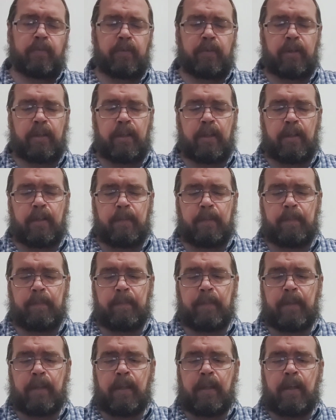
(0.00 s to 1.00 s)
for that.
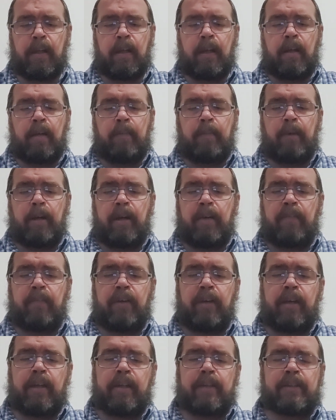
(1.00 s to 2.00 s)

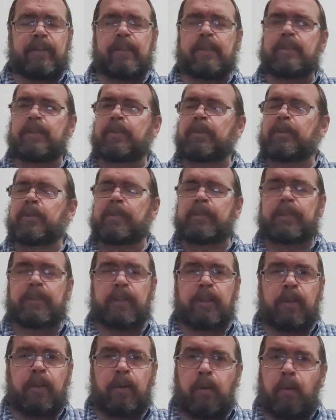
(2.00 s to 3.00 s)
Modified is just your
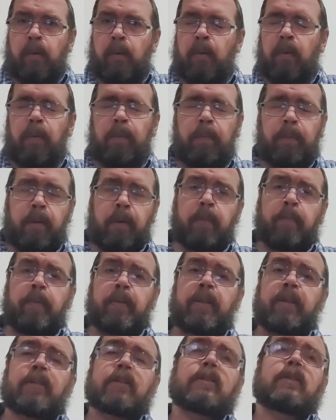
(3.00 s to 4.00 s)
general
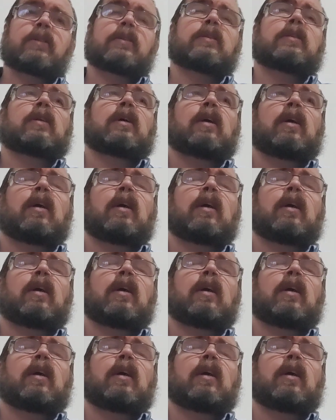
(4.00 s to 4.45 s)
purpose.